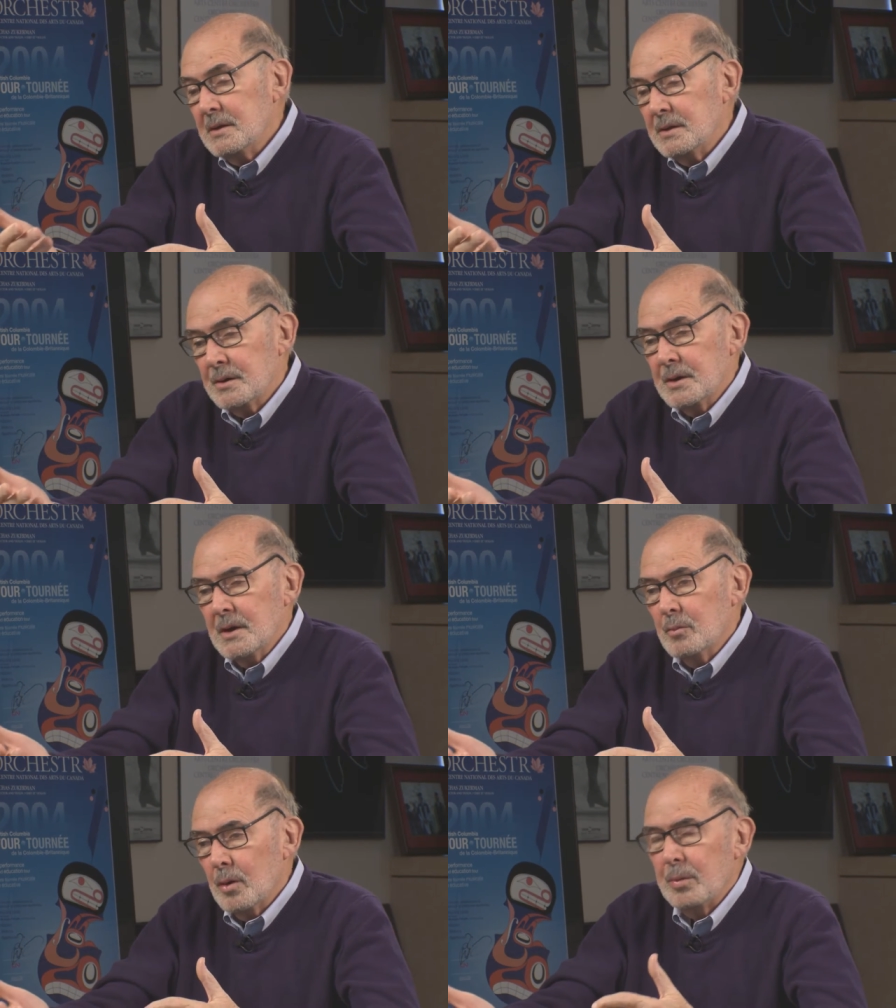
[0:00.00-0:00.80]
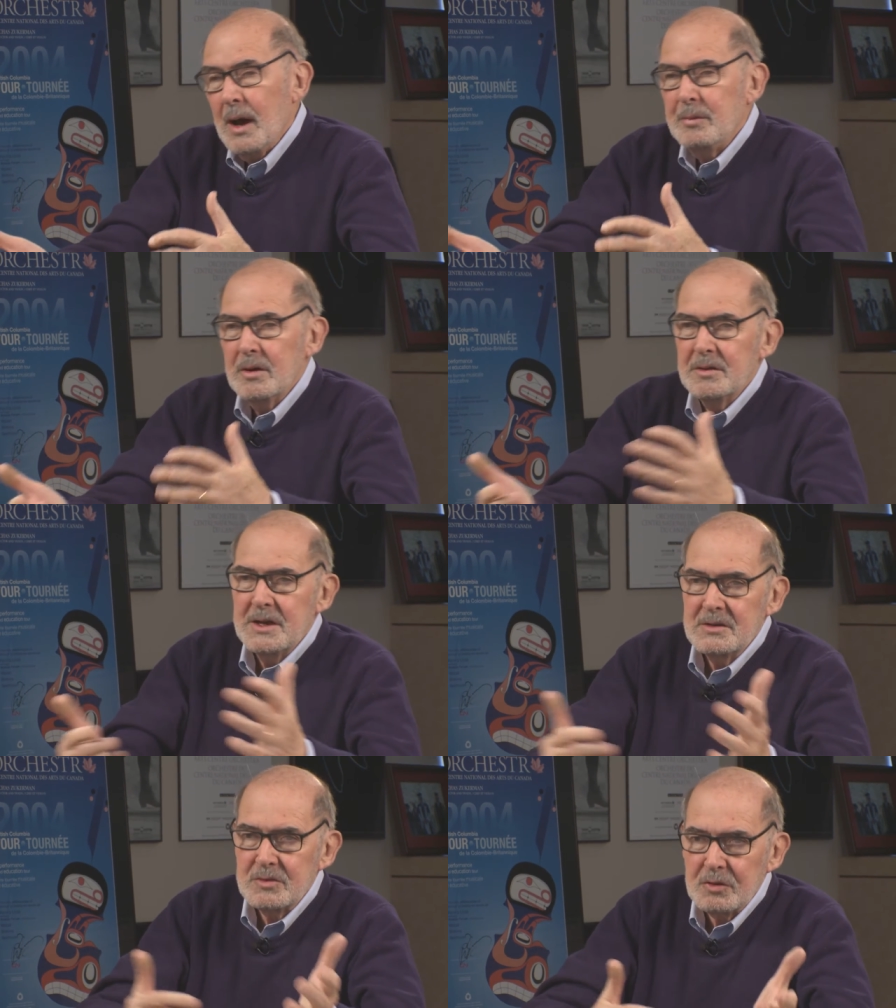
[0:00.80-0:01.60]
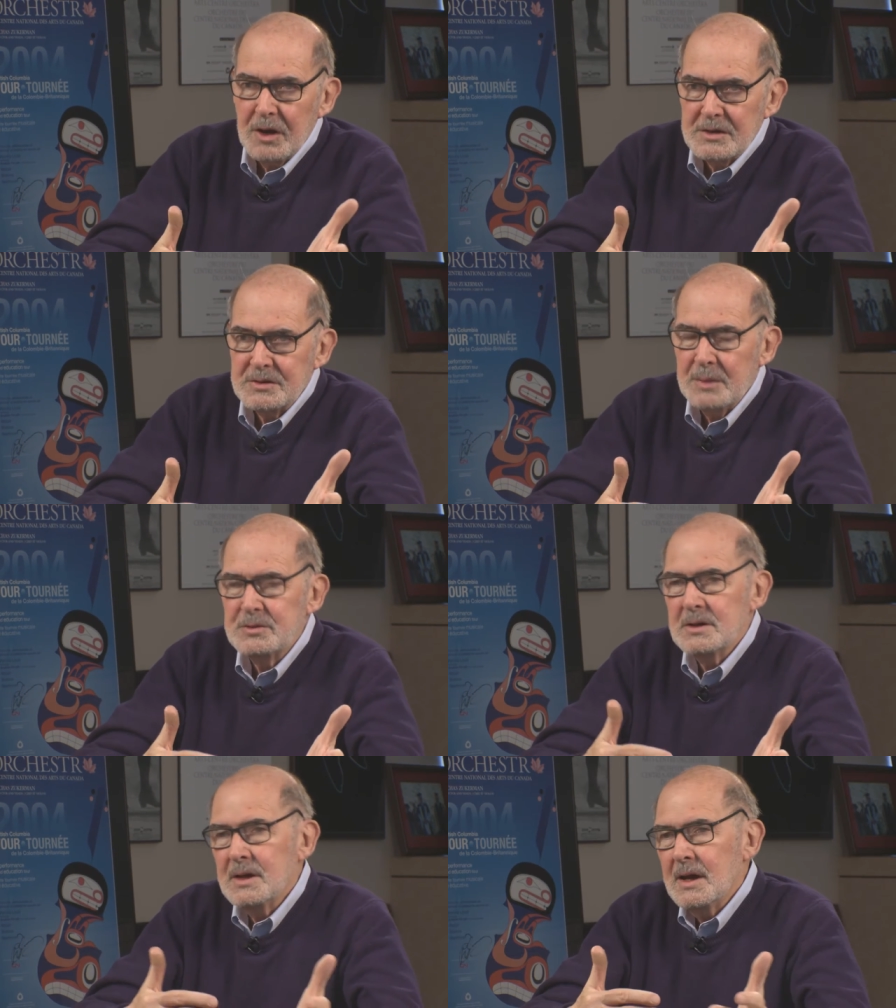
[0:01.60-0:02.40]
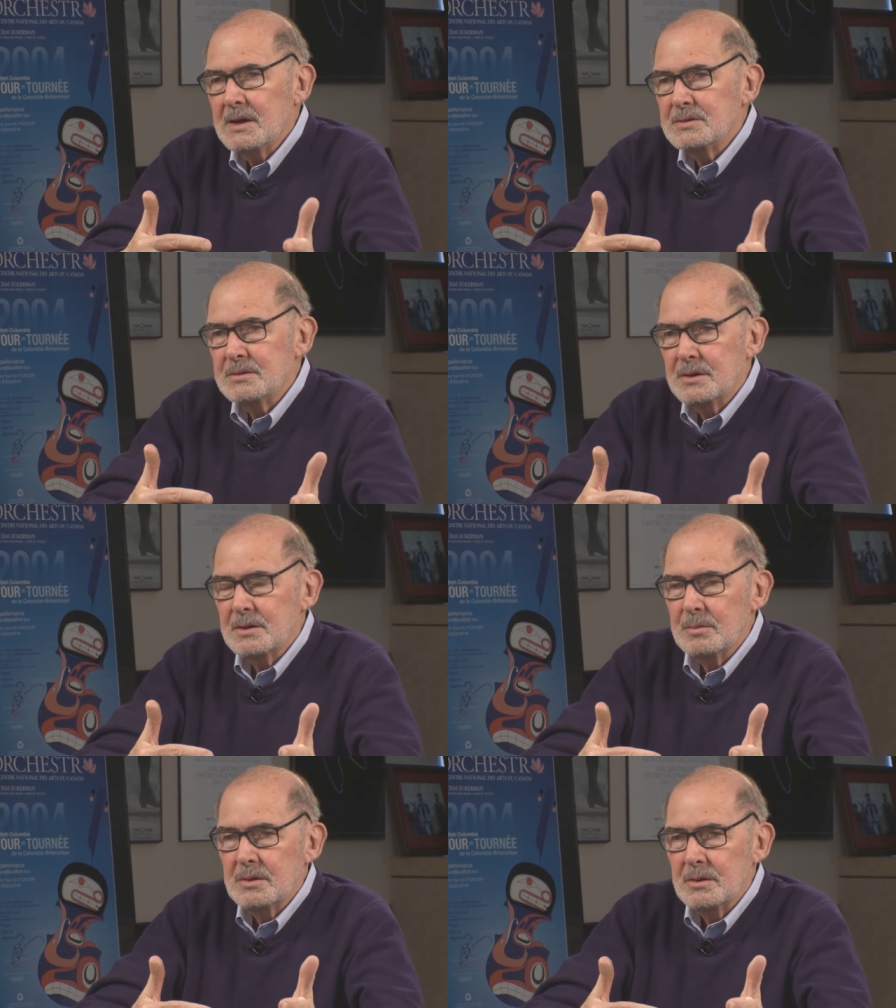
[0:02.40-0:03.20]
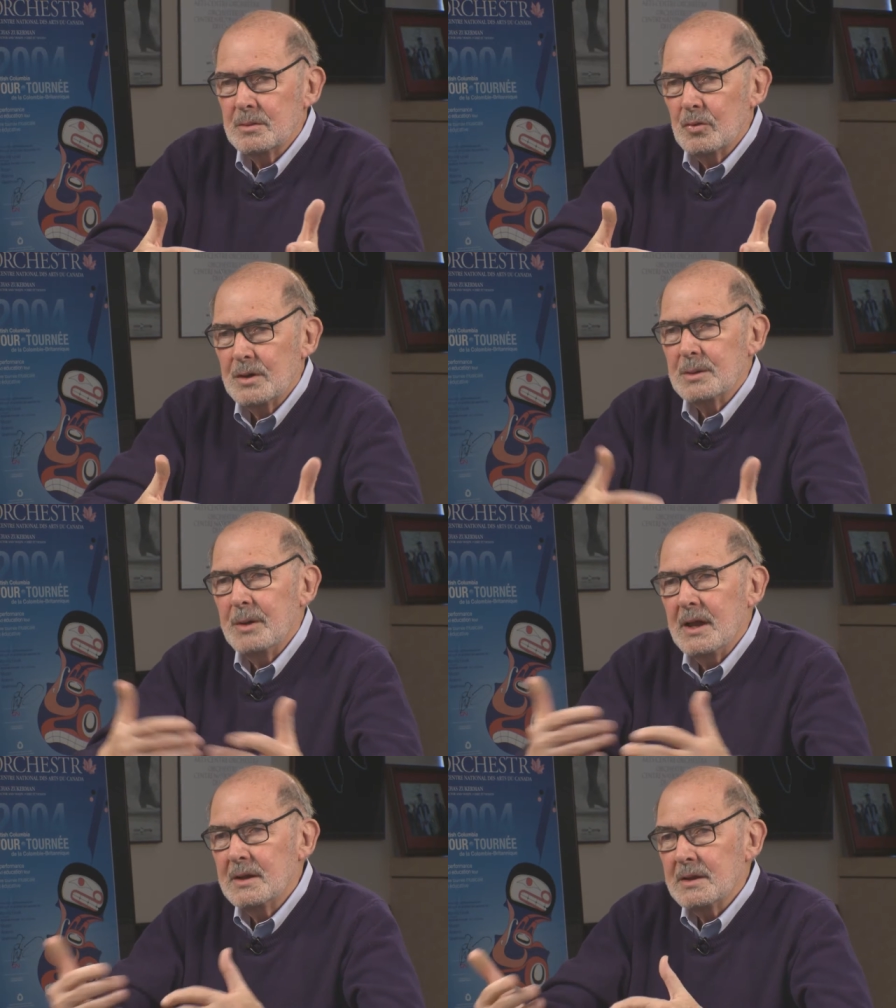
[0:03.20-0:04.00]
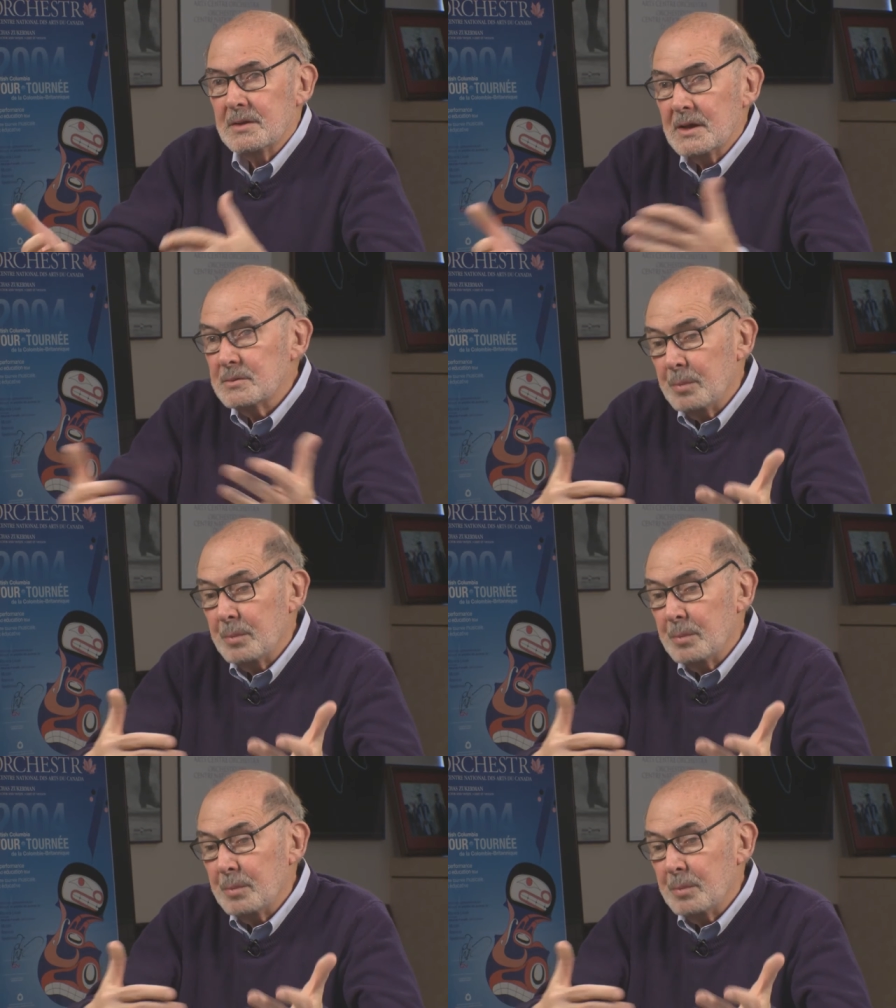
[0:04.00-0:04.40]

your more popular things to cross subsidize your your more demanding things.